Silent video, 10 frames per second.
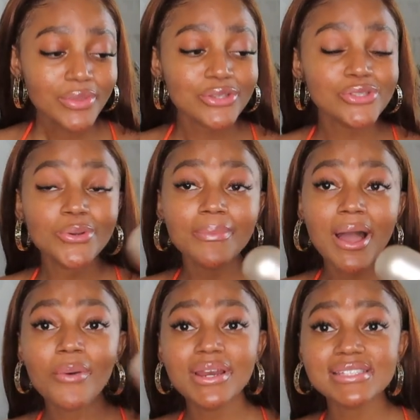So
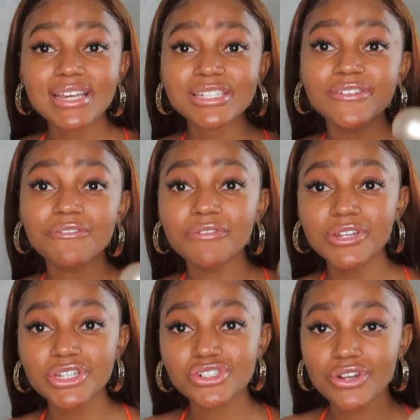my one is actually
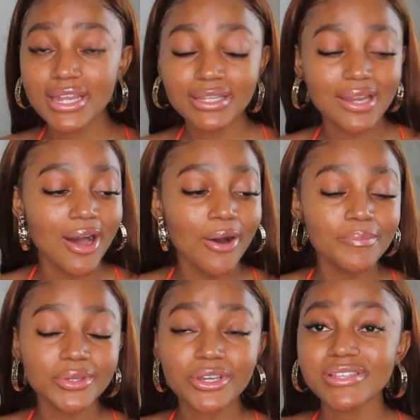finished right now
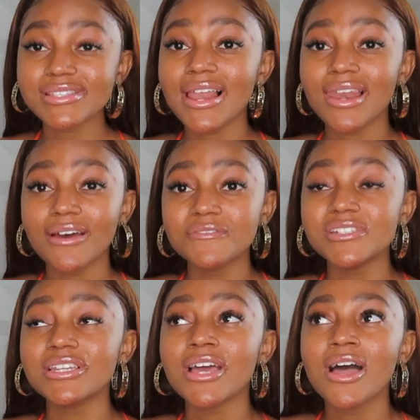because I loved
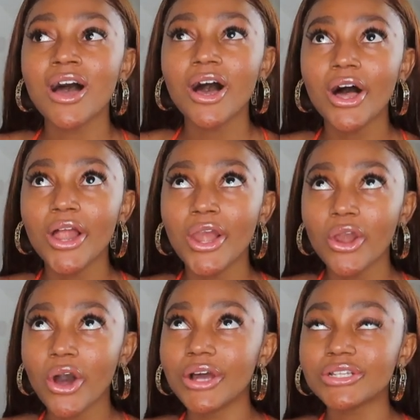it a
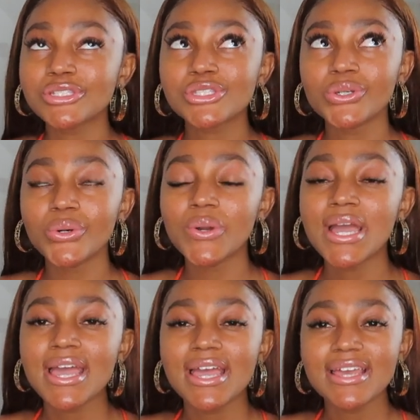lot. So
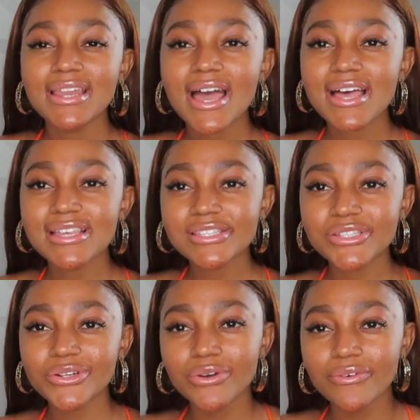it has,
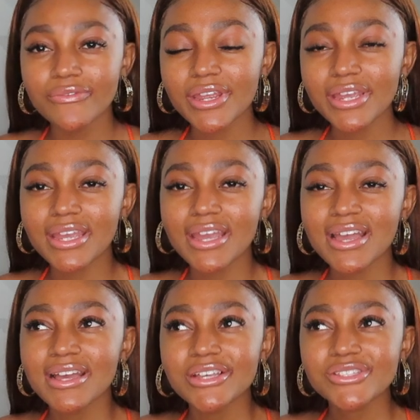you know, very
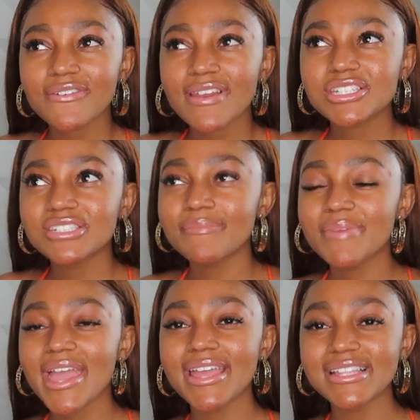sort of like
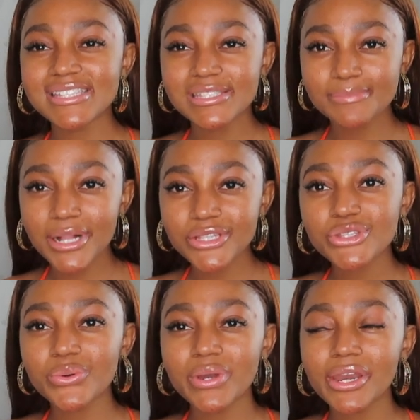champagne smell
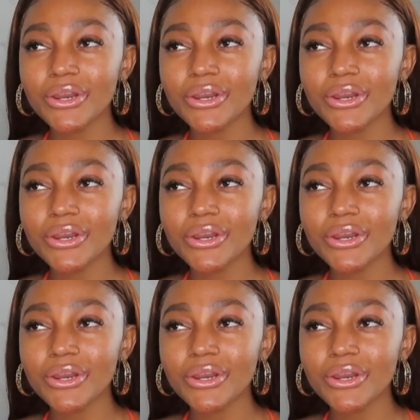to it.